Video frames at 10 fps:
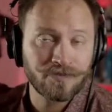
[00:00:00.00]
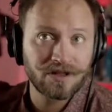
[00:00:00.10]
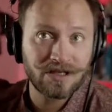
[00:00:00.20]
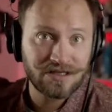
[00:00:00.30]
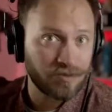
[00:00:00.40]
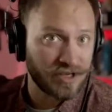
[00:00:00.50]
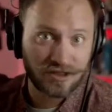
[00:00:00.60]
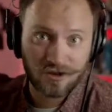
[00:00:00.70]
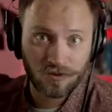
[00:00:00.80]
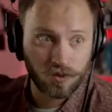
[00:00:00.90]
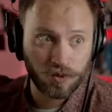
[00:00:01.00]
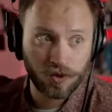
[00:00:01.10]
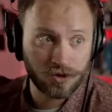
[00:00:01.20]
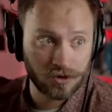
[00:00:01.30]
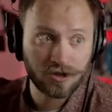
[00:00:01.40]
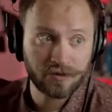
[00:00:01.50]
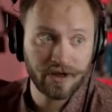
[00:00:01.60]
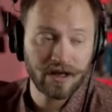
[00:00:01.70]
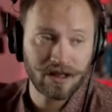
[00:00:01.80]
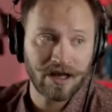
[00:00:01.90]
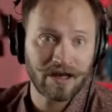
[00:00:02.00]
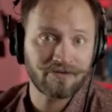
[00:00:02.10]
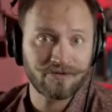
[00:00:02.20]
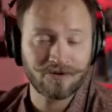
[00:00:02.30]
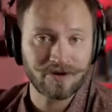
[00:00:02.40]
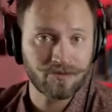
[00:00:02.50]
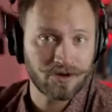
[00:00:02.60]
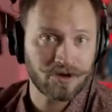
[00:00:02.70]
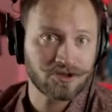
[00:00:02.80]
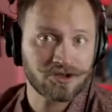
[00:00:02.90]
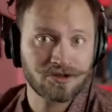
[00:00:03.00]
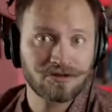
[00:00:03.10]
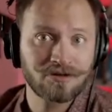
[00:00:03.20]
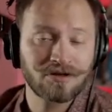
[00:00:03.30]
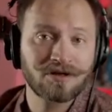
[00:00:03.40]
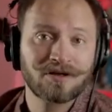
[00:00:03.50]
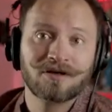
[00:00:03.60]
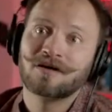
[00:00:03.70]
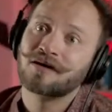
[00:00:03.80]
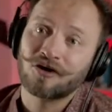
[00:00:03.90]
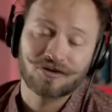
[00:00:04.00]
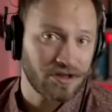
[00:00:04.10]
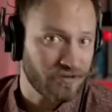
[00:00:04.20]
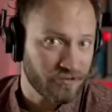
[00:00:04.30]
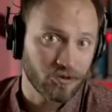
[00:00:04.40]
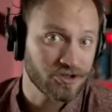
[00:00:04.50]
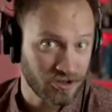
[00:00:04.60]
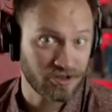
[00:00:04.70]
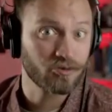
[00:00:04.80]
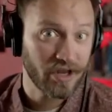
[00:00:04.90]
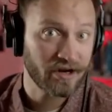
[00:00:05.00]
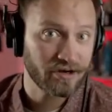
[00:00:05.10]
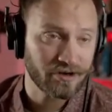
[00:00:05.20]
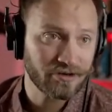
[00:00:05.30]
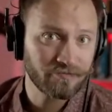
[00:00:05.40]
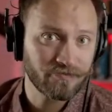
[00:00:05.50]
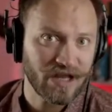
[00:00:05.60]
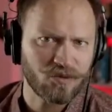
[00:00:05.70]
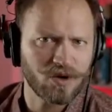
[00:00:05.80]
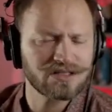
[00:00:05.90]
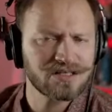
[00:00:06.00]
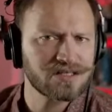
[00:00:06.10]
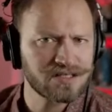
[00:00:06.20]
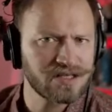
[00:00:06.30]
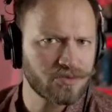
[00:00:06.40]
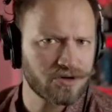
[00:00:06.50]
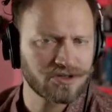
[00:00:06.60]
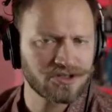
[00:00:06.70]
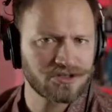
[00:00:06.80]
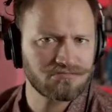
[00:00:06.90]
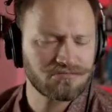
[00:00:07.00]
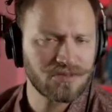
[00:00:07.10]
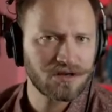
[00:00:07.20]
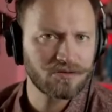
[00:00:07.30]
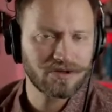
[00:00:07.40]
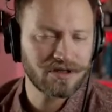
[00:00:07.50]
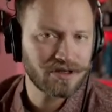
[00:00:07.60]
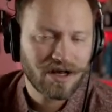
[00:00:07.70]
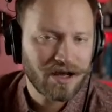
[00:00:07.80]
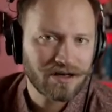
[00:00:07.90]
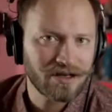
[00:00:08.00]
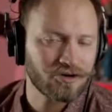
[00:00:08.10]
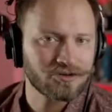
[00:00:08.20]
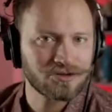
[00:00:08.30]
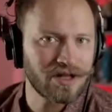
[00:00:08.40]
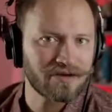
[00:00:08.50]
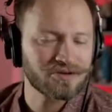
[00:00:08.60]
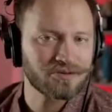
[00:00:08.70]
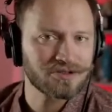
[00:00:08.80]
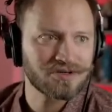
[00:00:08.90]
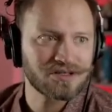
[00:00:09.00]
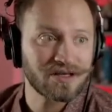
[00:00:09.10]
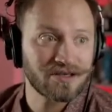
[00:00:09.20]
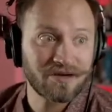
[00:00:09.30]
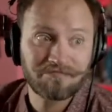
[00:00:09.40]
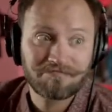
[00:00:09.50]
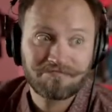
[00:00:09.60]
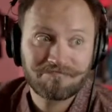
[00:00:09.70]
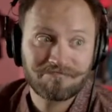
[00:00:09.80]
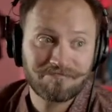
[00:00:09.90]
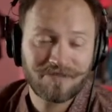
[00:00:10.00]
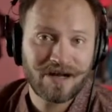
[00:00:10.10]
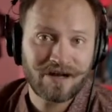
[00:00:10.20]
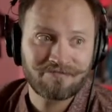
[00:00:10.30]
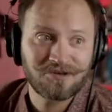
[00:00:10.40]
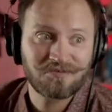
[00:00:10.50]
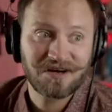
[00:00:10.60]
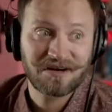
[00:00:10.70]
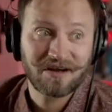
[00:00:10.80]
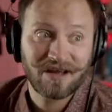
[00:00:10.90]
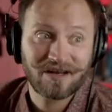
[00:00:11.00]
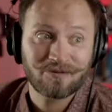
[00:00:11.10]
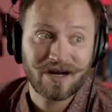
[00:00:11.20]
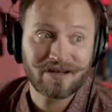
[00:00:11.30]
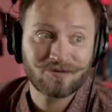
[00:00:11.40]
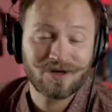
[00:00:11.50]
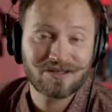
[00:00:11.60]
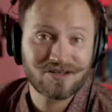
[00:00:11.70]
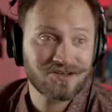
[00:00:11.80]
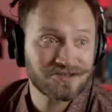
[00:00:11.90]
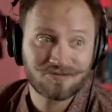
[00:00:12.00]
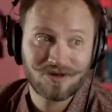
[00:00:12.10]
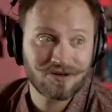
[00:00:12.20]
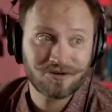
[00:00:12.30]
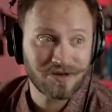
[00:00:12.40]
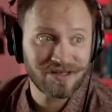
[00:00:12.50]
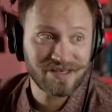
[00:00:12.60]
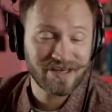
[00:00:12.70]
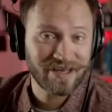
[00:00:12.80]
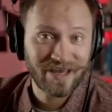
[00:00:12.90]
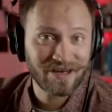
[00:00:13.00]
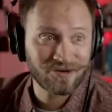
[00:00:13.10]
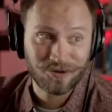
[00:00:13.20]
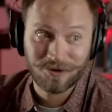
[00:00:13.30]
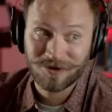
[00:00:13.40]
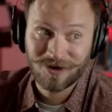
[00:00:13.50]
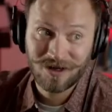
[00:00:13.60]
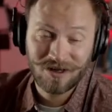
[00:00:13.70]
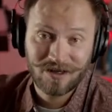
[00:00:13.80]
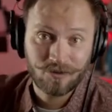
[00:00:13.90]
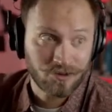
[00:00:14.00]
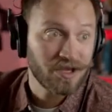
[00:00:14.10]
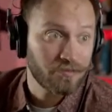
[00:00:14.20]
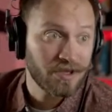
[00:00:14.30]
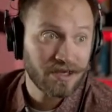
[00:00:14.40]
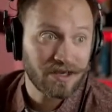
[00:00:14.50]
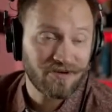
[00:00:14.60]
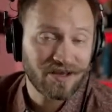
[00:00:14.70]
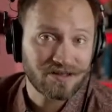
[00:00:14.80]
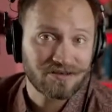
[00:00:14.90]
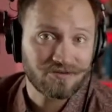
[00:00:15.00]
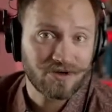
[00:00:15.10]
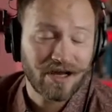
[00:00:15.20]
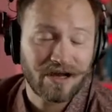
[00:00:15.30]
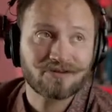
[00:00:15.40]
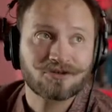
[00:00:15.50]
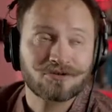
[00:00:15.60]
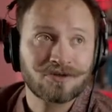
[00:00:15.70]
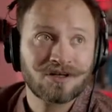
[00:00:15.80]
this application would not be alive or in production until a few months until we are done. And once it's in production, we didn't have any control afterwards. It was like, yep, you better get it right once because we're not releasing again, or it will be a big event if we have to.